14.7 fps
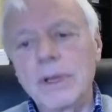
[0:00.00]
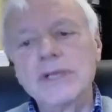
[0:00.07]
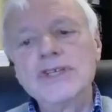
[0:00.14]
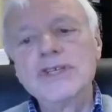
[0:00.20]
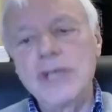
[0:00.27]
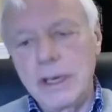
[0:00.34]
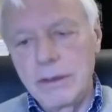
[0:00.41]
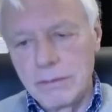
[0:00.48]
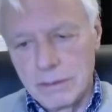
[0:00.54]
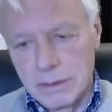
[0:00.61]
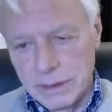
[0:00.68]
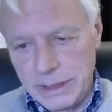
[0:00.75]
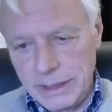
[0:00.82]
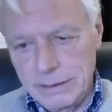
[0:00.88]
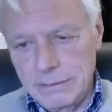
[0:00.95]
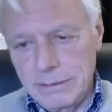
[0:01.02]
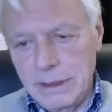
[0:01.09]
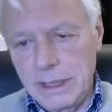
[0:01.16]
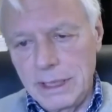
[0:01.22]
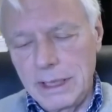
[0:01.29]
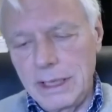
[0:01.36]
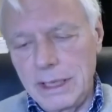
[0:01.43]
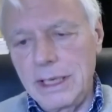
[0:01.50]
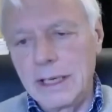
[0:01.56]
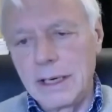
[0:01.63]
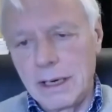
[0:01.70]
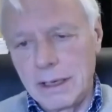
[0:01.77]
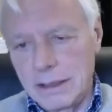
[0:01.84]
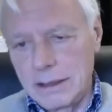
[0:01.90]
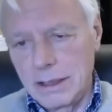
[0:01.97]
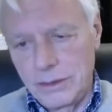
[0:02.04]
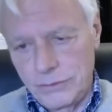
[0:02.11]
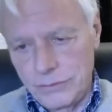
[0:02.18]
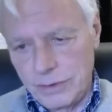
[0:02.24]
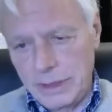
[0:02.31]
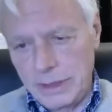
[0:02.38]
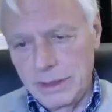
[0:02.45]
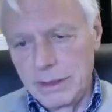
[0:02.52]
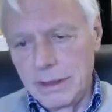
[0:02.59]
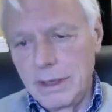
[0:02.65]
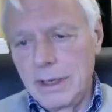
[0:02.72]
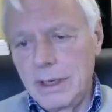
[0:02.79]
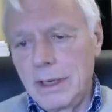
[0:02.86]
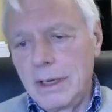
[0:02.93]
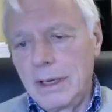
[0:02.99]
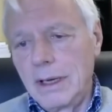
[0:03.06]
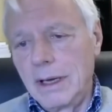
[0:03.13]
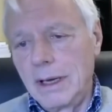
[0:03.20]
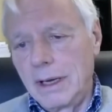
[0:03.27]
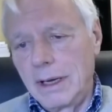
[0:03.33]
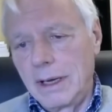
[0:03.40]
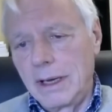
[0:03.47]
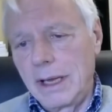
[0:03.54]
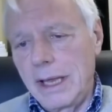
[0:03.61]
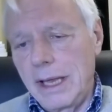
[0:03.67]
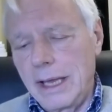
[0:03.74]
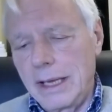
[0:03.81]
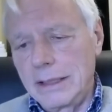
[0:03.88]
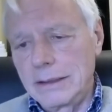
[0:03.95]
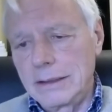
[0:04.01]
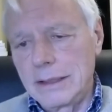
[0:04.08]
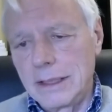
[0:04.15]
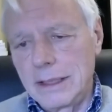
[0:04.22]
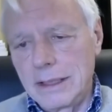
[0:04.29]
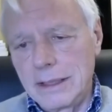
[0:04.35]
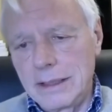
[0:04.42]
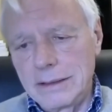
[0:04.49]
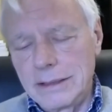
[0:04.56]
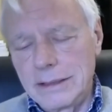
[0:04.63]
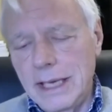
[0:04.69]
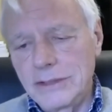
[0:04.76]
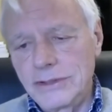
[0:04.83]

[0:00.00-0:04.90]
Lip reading: but generally in our country. And not